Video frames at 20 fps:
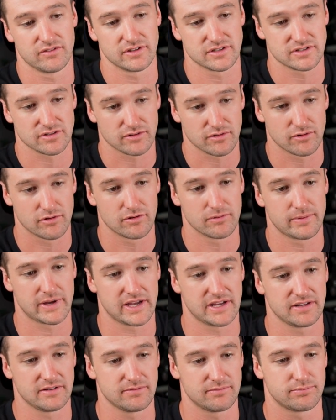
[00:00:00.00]
is all
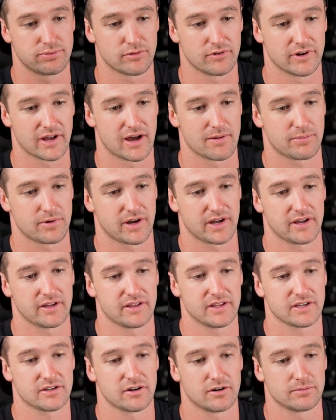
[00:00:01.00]
being brought up by
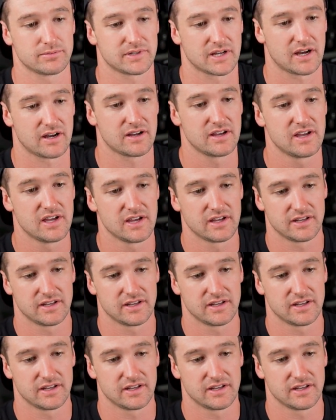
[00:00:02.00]
helicopter.